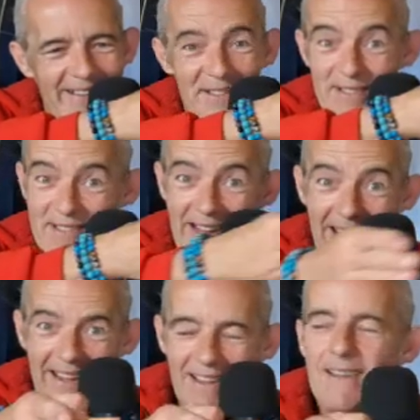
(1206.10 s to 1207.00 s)
get it to
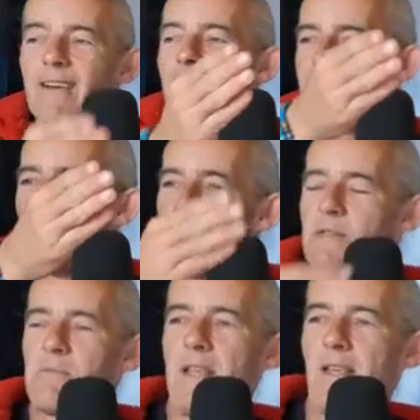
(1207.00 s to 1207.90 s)
stay. That
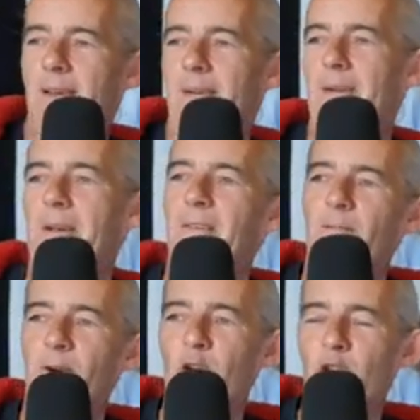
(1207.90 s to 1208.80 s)
was me.
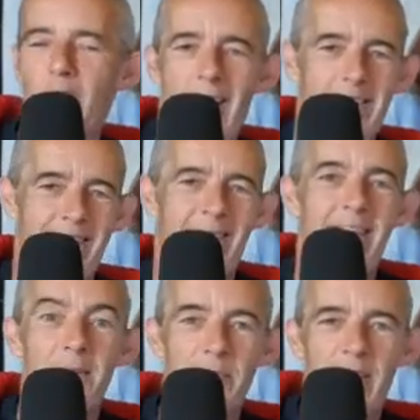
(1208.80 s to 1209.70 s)
First shot
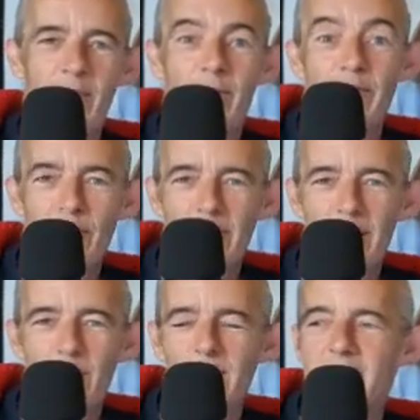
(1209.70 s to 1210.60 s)
in Mayo, 4
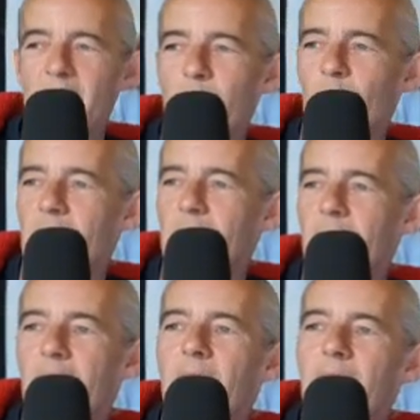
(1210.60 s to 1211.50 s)
hours into it.
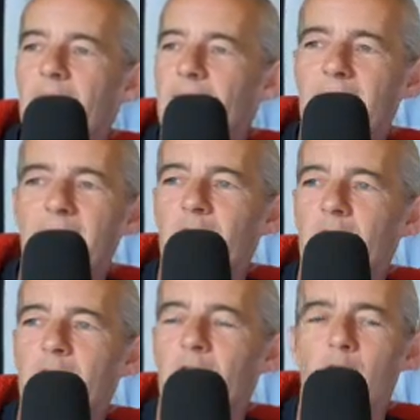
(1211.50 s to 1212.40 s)
The thing
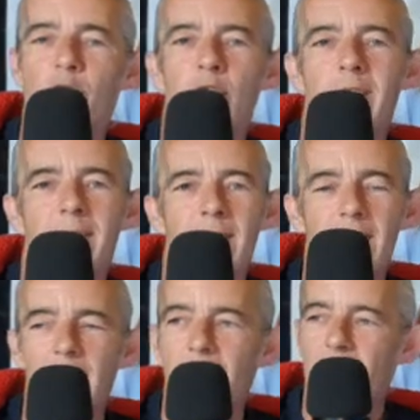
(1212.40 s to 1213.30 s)
just took a shit.
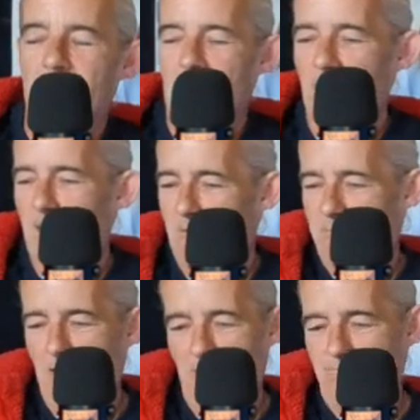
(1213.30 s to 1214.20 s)
It's like,
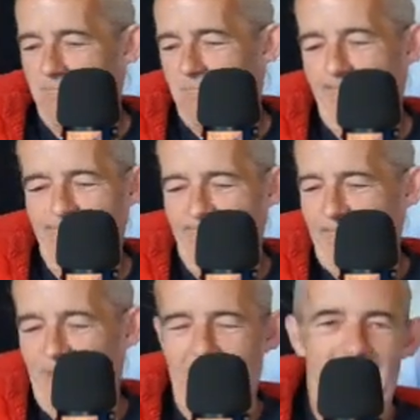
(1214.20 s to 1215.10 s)

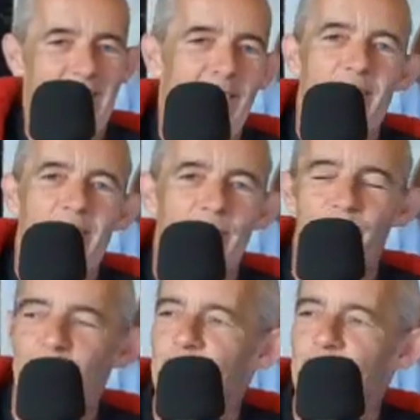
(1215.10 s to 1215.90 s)
I don't know.